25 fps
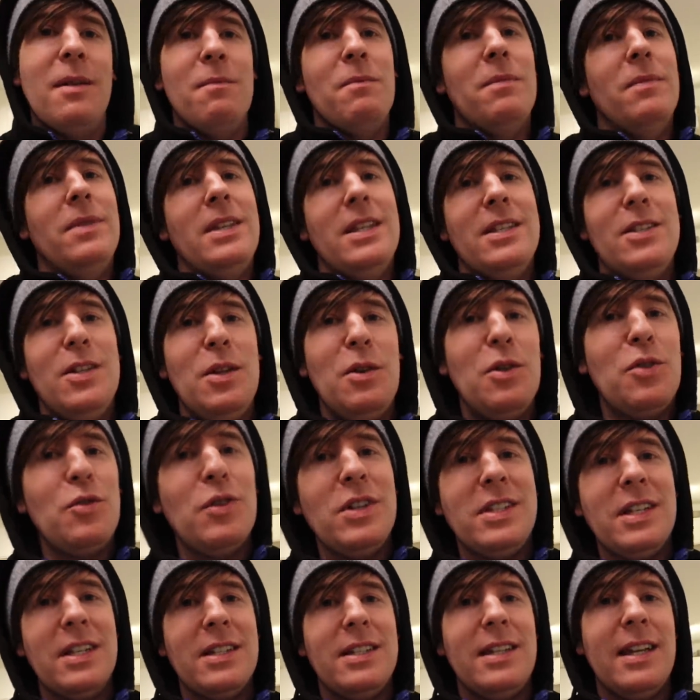and this new
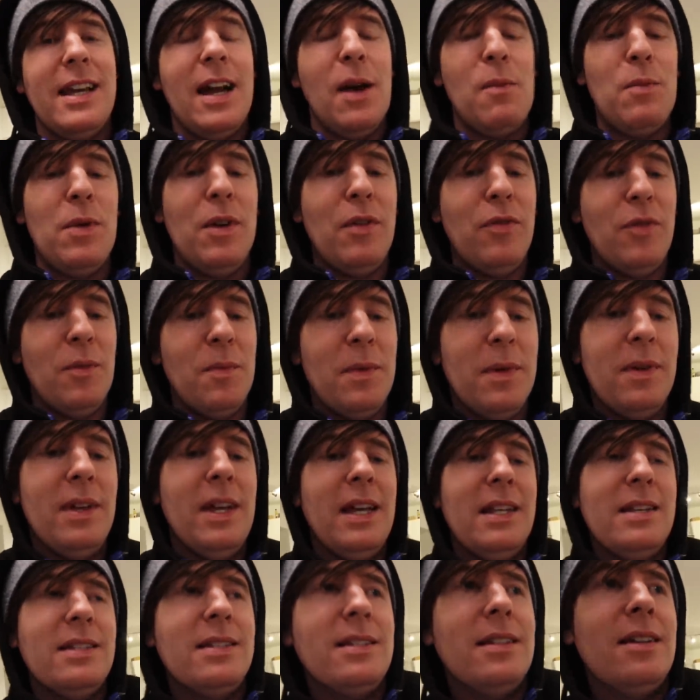360 camera from
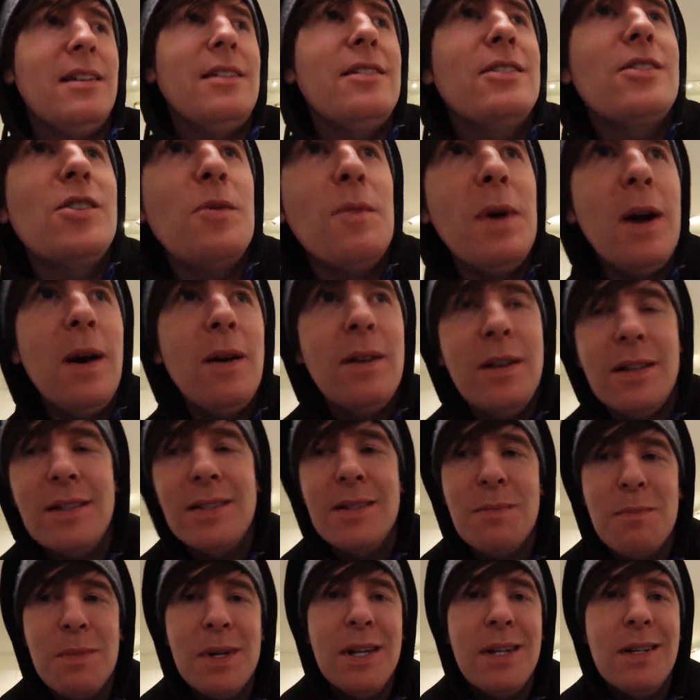Insta has come out, and
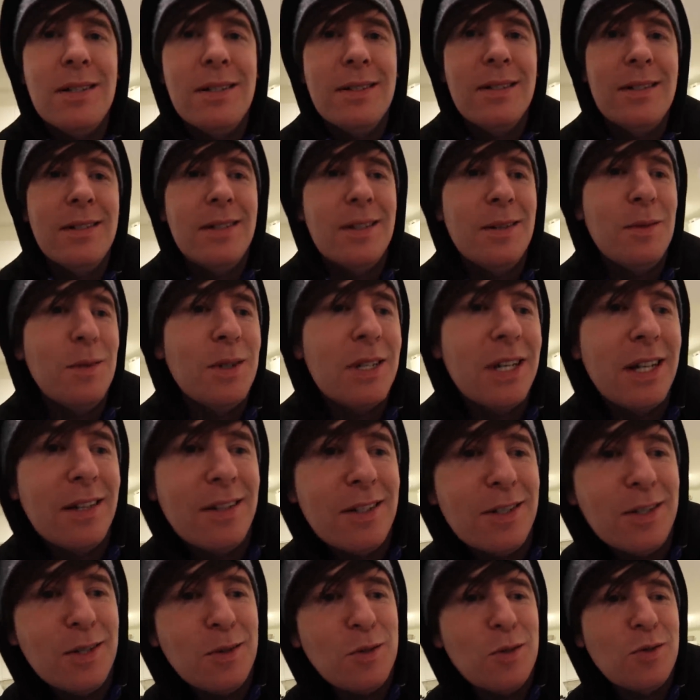it's amazing, and I want to get
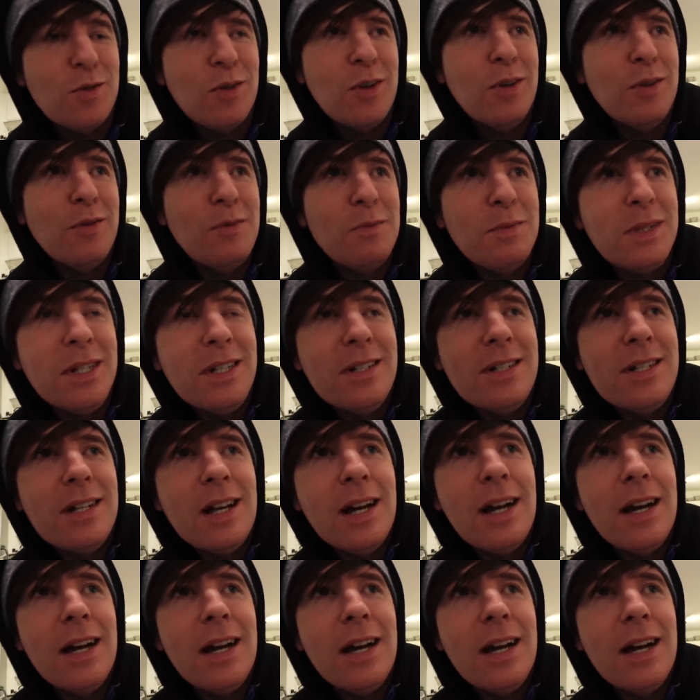this new drone from DJI.